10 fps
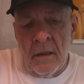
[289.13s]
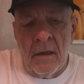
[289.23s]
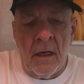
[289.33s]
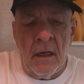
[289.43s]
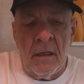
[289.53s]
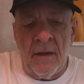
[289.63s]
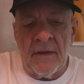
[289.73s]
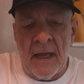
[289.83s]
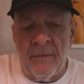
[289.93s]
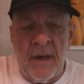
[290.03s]
uh, I've
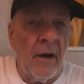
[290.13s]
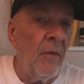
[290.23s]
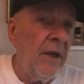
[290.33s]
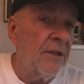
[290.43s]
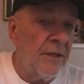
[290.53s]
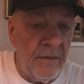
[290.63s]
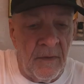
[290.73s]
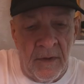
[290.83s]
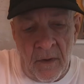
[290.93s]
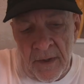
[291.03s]
got about a week's,
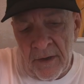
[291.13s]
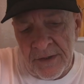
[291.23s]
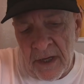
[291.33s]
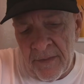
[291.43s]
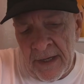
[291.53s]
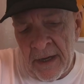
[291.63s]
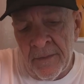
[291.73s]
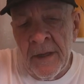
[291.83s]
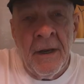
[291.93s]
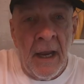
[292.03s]
oh, there it's coming
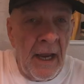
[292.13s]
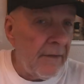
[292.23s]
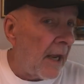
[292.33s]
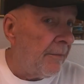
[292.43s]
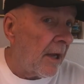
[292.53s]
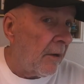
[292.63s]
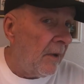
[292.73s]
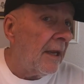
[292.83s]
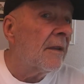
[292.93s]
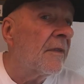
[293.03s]
now. I've got about a
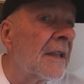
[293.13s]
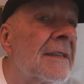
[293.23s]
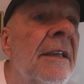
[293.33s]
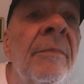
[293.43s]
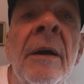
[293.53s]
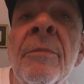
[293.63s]
week, if you can see my